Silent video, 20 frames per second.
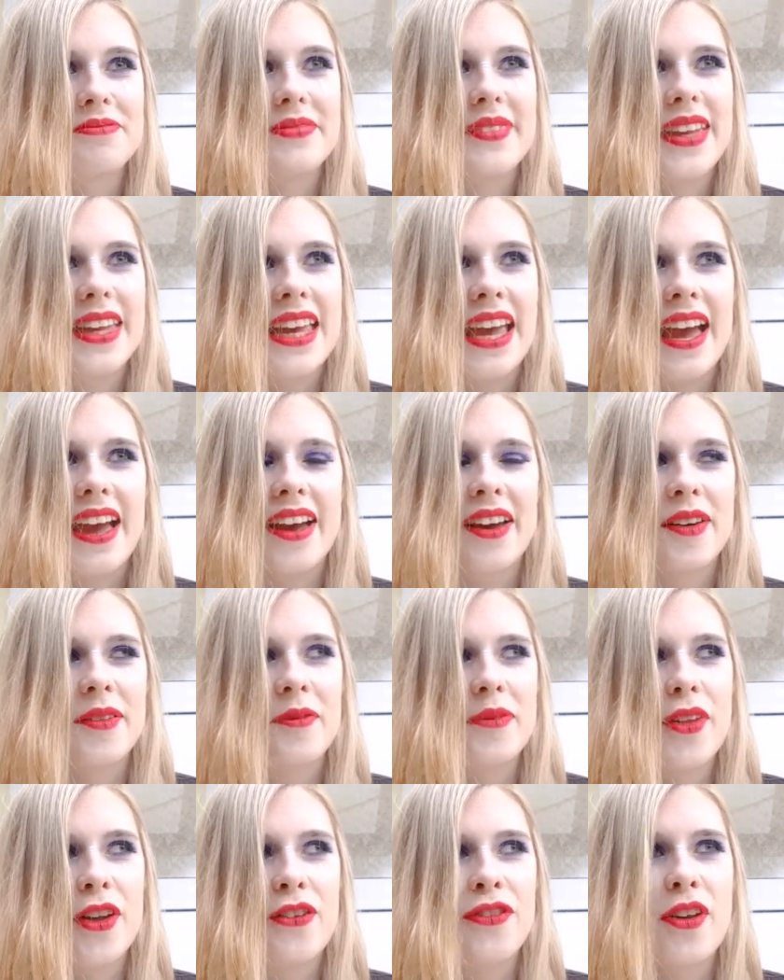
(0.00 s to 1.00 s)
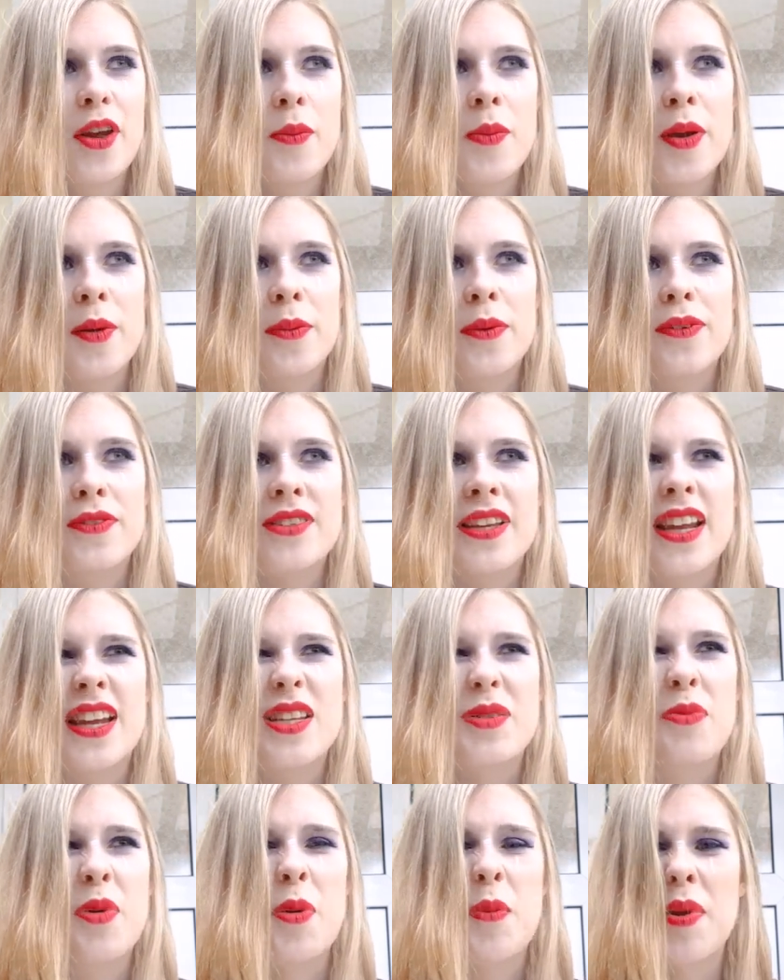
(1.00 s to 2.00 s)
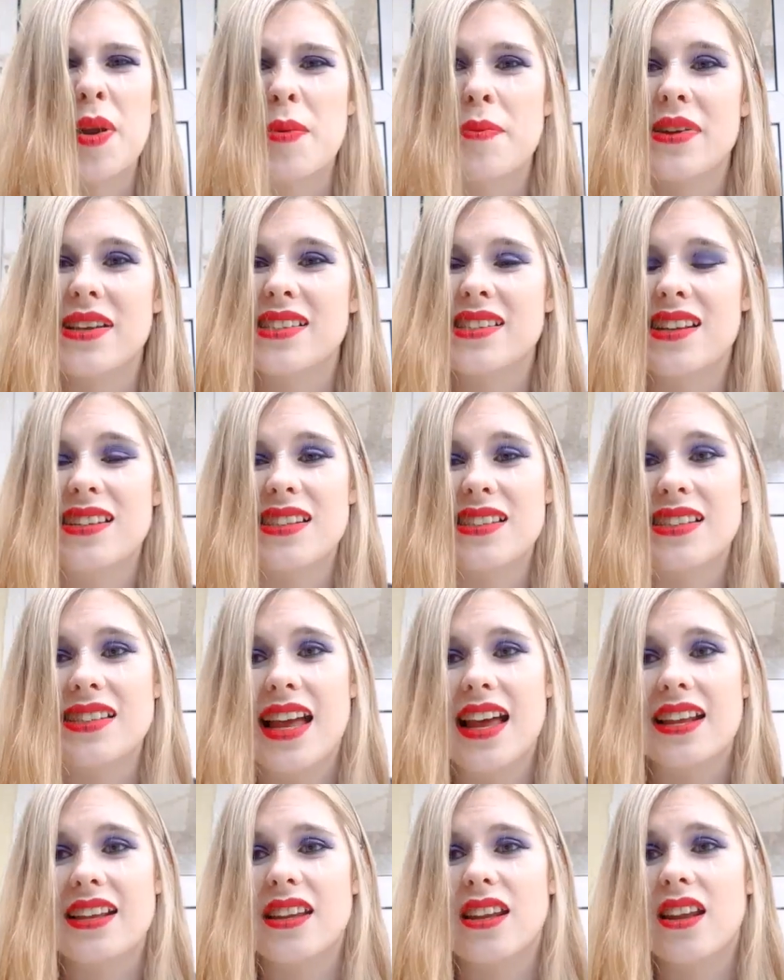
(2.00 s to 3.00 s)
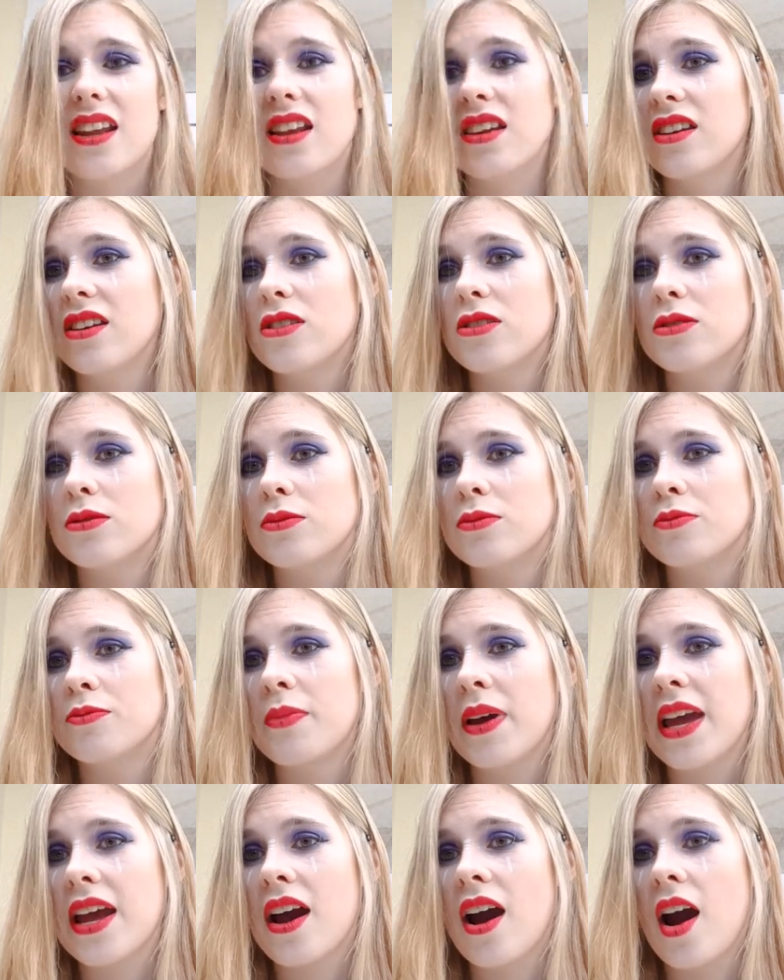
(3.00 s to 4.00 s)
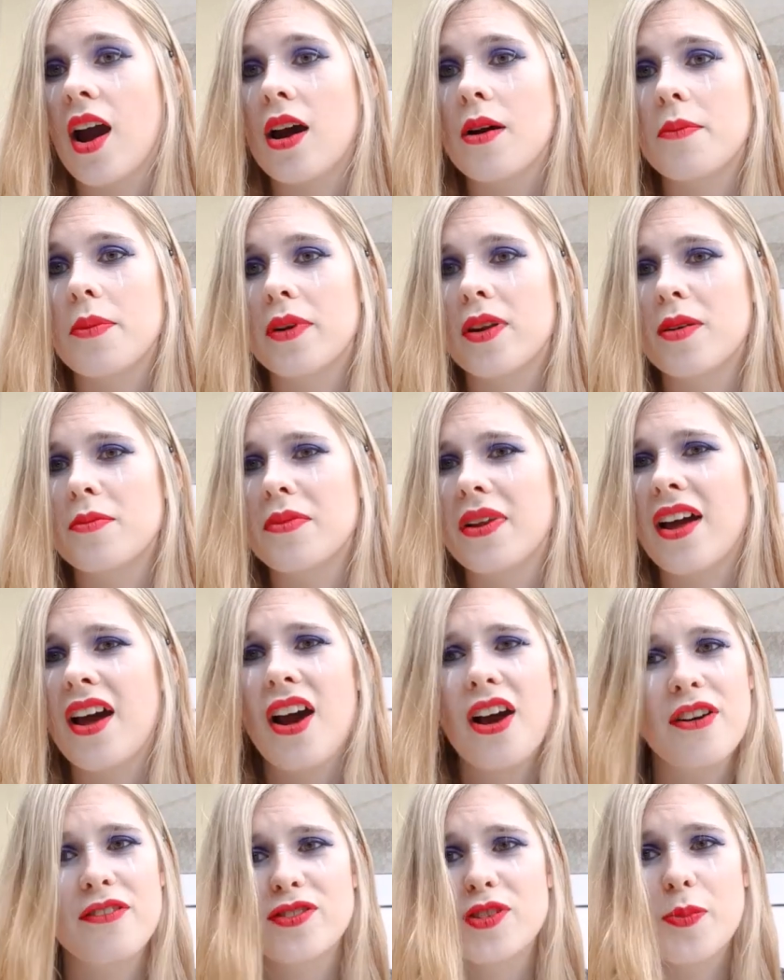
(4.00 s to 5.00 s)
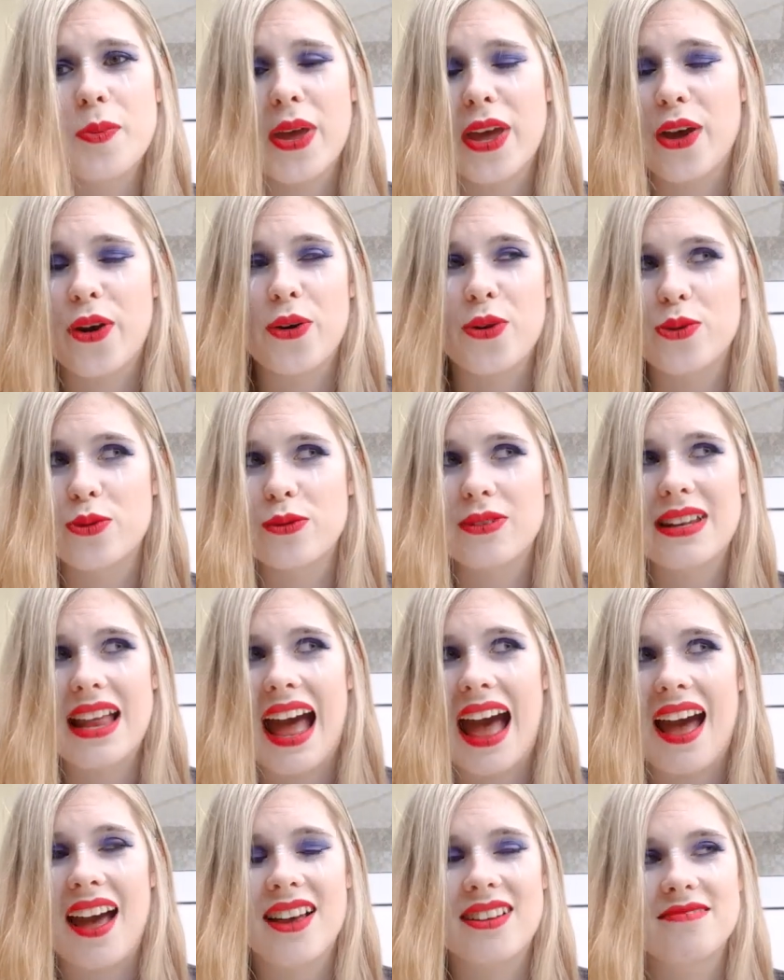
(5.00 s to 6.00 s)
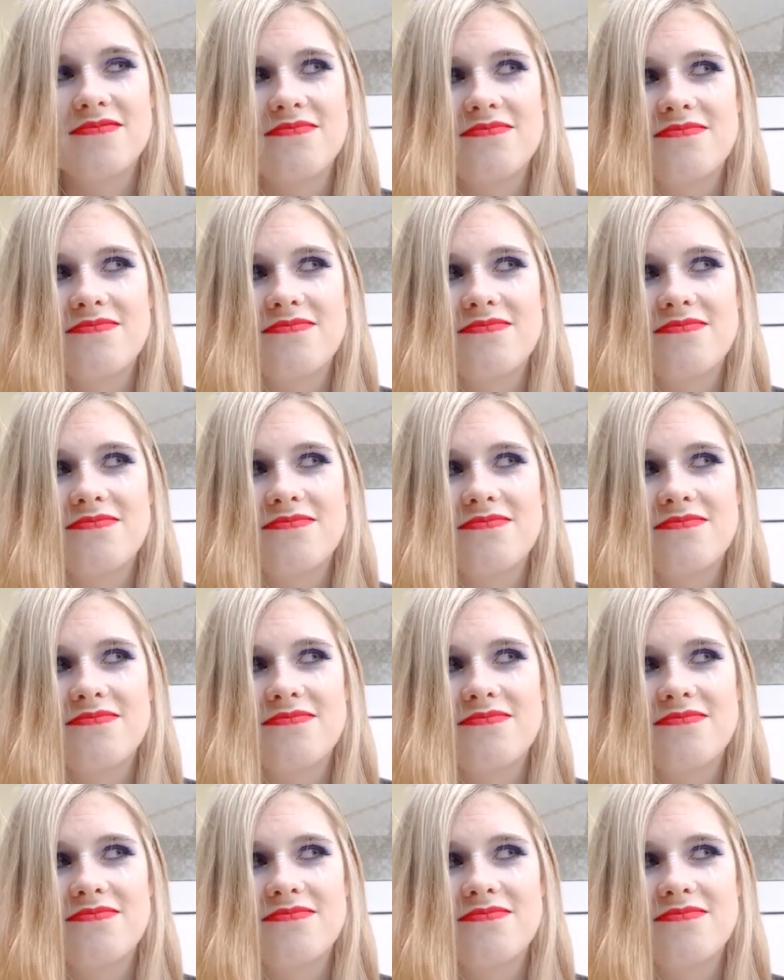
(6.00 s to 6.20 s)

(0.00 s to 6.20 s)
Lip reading: Yeah, a few people have said it's probably a misunderstanding and you'll make up, but I'm like, after being called that,